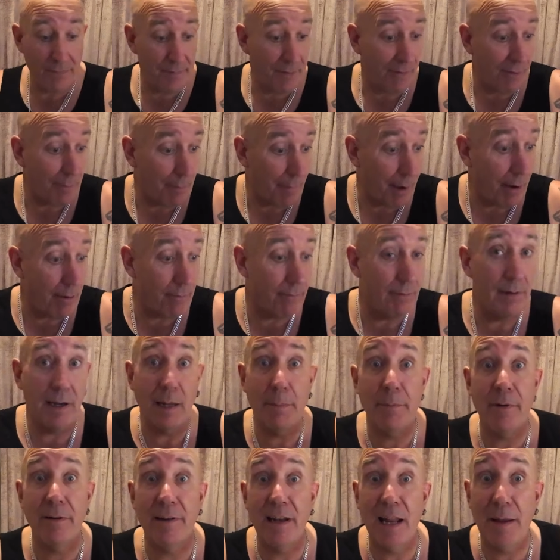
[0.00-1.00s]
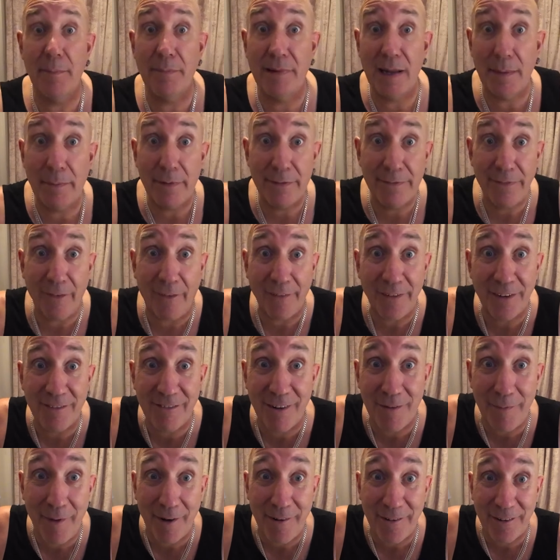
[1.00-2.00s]
The remote. Let me find the
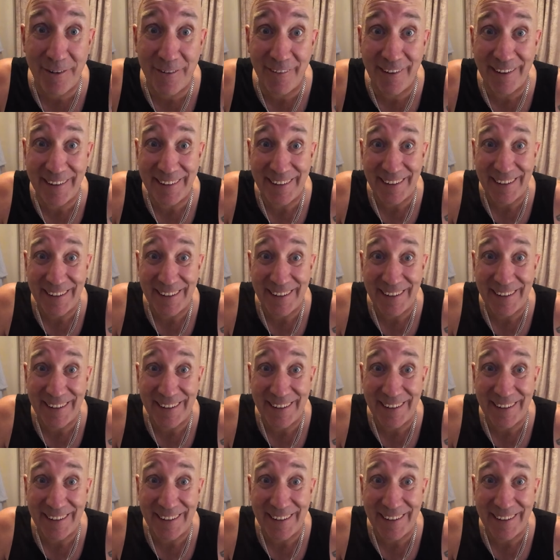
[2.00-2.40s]
remote quick.